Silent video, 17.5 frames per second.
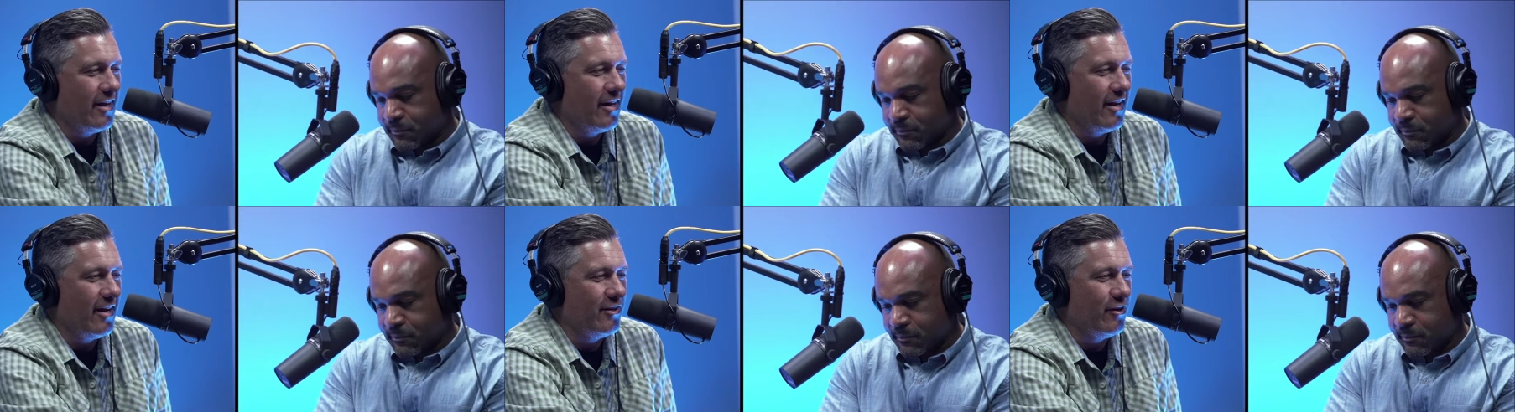
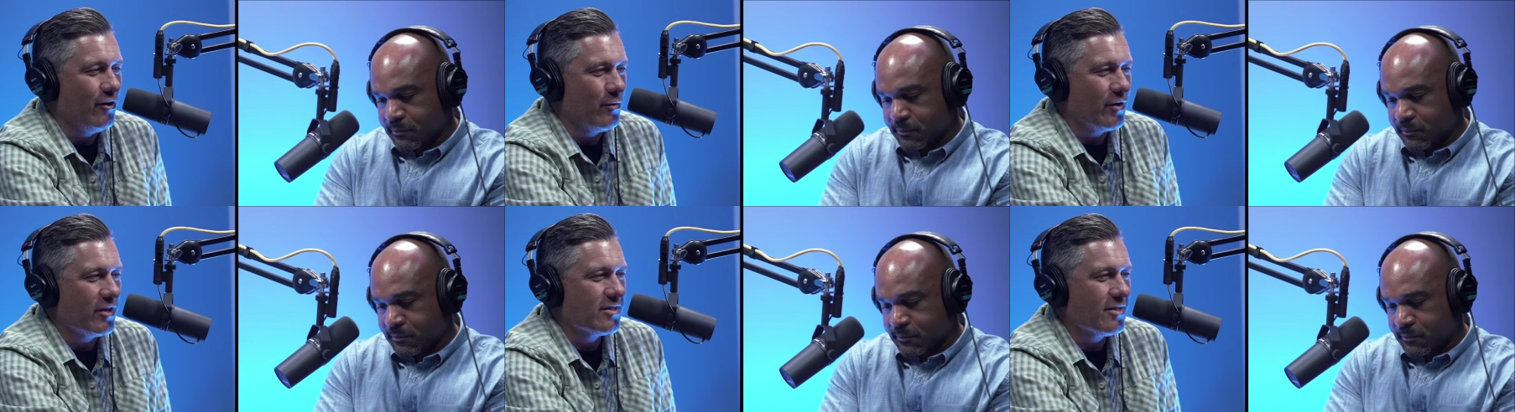Speaker 1: and I
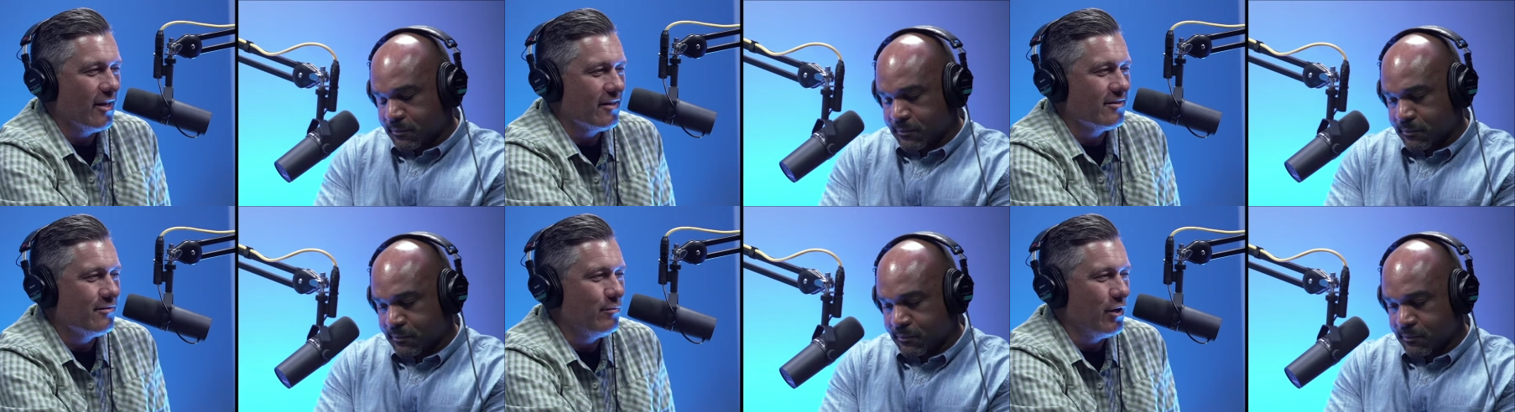know what it's
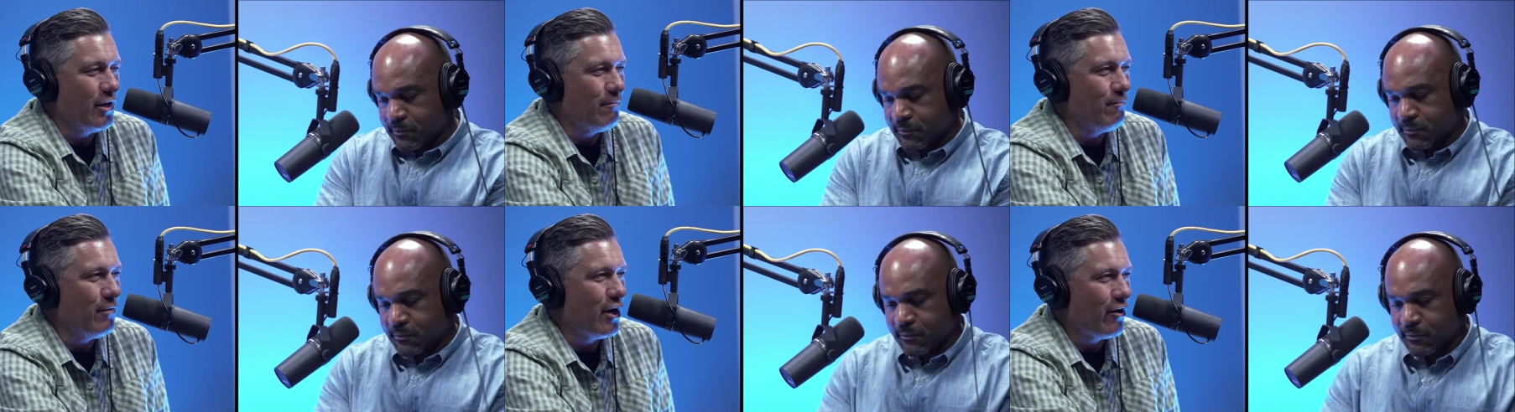like to be
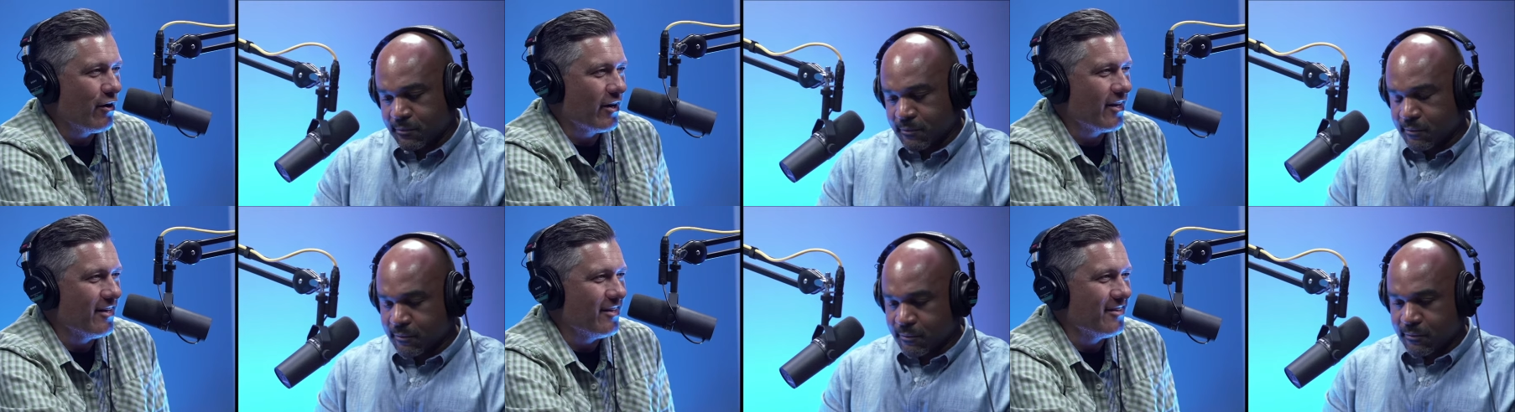an
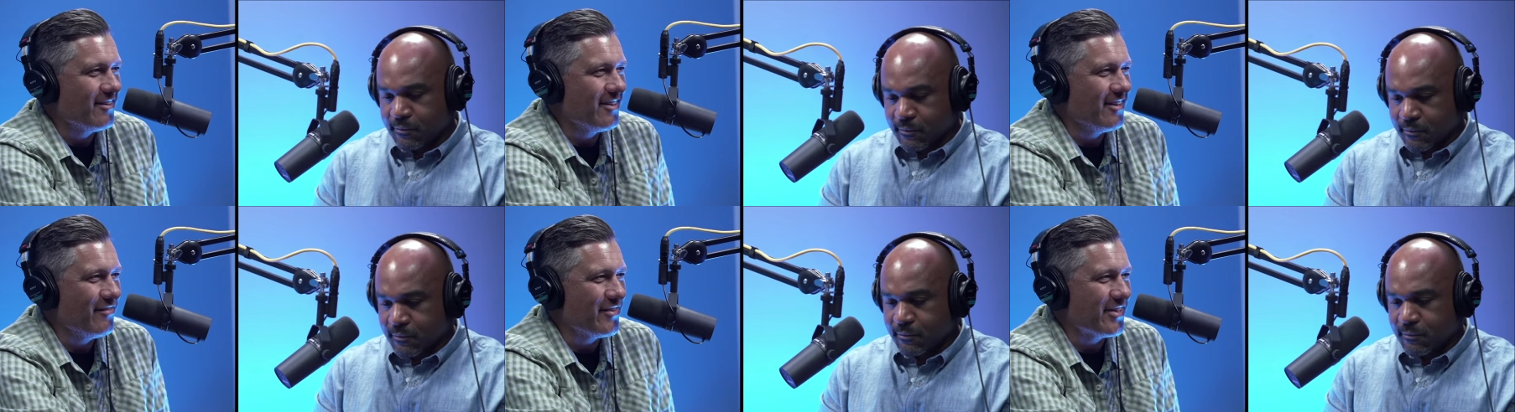American
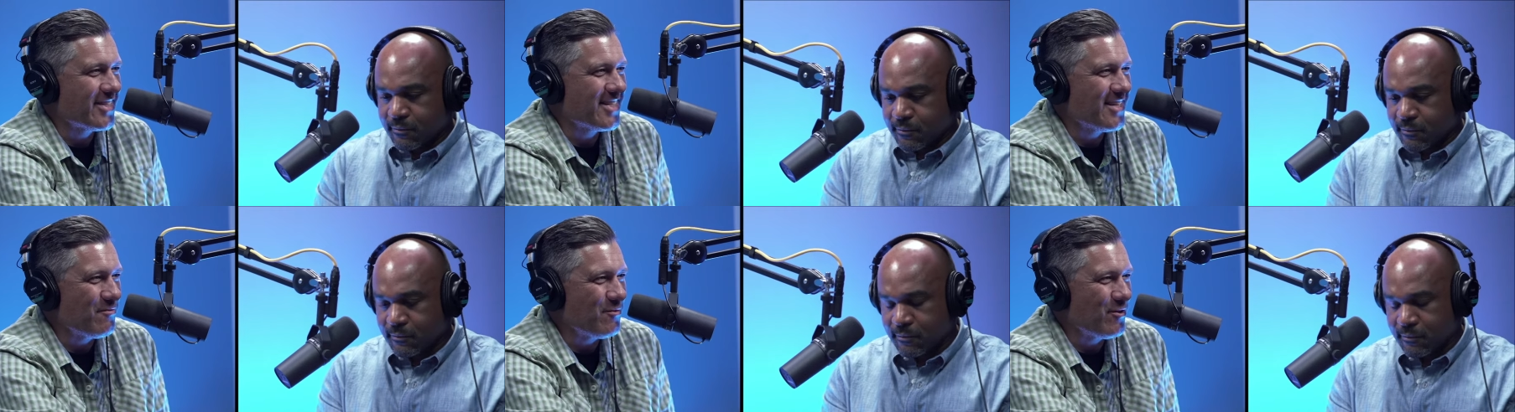living
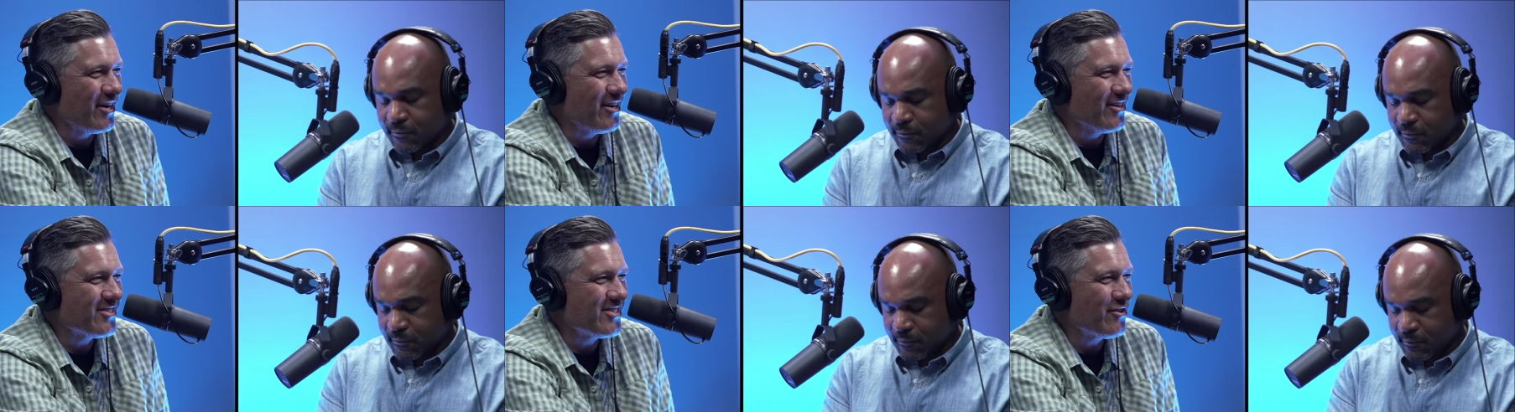somewhere else.